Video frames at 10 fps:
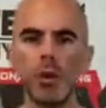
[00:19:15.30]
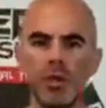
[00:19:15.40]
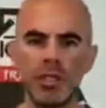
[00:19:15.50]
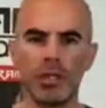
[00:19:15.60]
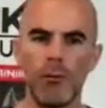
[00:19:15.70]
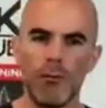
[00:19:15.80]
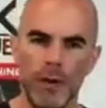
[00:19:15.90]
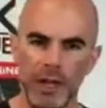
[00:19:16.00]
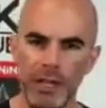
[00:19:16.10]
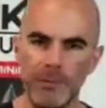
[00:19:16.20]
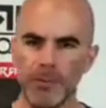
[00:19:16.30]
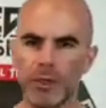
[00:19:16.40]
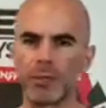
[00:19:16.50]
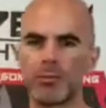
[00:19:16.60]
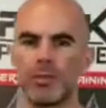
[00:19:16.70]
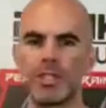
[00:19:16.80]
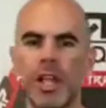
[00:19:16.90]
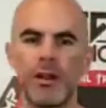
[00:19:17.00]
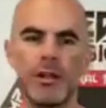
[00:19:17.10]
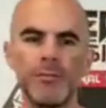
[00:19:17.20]
What's so funny?
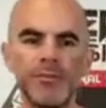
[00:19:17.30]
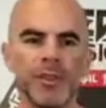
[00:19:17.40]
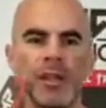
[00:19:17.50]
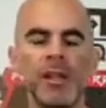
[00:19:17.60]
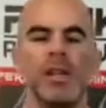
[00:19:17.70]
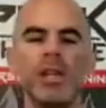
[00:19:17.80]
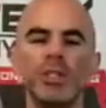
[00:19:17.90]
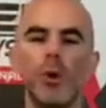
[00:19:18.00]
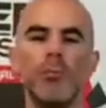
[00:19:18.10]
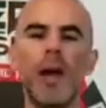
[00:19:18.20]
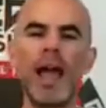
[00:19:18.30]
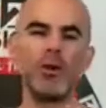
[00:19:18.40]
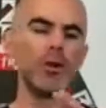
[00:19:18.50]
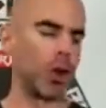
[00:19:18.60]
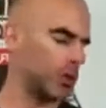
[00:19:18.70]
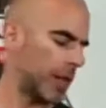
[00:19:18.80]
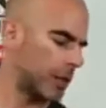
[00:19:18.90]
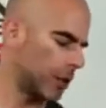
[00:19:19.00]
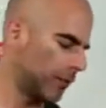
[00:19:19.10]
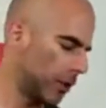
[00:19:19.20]
Share it. So back, who knows how
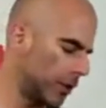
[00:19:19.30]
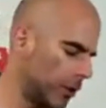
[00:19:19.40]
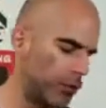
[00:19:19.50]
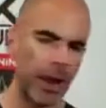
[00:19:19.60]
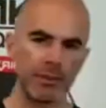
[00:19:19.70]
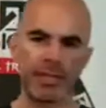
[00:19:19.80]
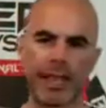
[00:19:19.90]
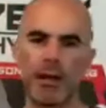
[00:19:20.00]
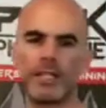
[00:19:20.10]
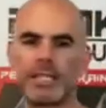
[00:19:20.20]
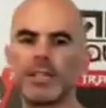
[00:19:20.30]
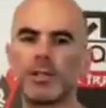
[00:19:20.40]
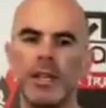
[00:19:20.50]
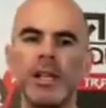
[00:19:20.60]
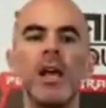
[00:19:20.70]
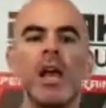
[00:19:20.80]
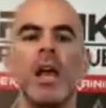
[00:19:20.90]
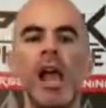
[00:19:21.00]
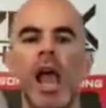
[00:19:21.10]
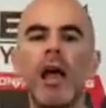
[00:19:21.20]
to convert grams into calories? Let's get to it.
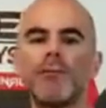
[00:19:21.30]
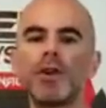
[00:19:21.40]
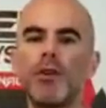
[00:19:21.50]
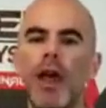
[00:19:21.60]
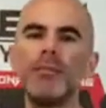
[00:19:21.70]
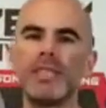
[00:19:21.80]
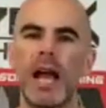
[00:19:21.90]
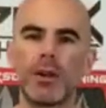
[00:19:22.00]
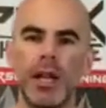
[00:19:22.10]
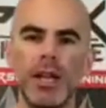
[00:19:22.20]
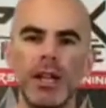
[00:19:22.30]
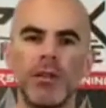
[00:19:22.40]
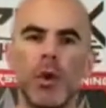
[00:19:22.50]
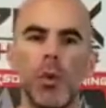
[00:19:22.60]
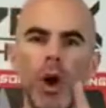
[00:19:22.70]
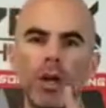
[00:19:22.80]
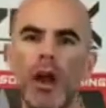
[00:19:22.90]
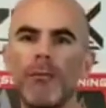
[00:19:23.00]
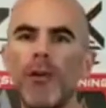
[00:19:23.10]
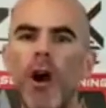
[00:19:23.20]
Every gram is not created equal. One
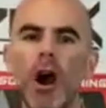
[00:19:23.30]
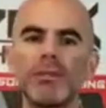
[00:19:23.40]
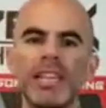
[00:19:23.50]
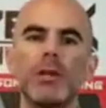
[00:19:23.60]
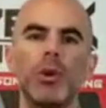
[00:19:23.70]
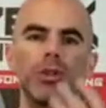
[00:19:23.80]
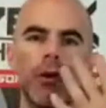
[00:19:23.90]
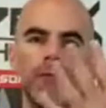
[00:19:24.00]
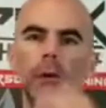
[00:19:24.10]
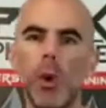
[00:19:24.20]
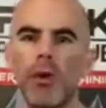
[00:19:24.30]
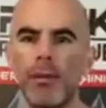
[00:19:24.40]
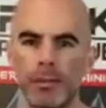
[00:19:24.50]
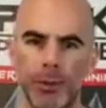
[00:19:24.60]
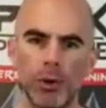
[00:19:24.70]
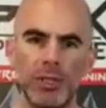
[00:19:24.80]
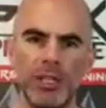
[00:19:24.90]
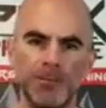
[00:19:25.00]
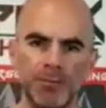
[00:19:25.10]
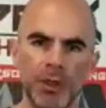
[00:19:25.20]
gram of carbs equals four grams of
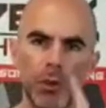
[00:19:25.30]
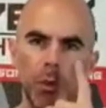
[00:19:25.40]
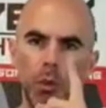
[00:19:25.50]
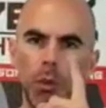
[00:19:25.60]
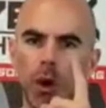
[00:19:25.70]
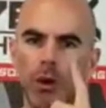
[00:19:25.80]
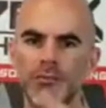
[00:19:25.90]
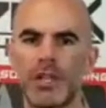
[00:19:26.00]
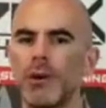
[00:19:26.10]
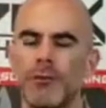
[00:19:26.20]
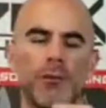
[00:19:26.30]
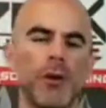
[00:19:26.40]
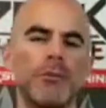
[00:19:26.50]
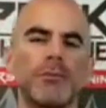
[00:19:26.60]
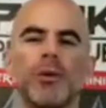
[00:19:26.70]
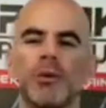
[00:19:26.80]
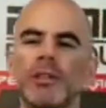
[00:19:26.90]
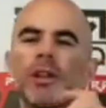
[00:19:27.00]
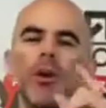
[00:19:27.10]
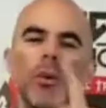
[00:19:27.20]
protein. Four grams of
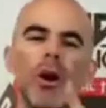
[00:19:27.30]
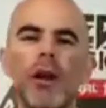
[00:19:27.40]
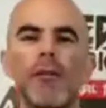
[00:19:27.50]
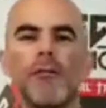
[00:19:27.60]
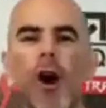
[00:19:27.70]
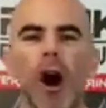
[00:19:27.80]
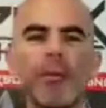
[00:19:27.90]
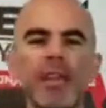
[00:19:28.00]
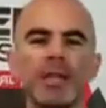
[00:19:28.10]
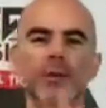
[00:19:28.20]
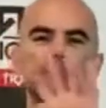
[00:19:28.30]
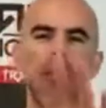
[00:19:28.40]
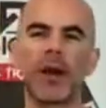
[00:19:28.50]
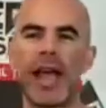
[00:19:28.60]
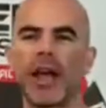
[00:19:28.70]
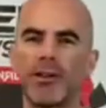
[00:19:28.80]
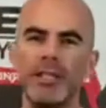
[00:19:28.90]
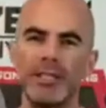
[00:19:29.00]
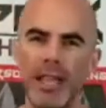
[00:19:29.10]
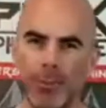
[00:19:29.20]
protein. One gram of carb equals four
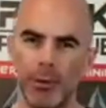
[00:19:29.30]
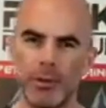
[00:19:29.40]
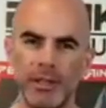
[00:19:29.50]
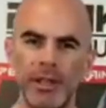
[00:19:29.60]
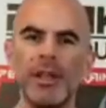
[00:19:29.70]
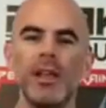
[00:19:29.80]
calories, not protein.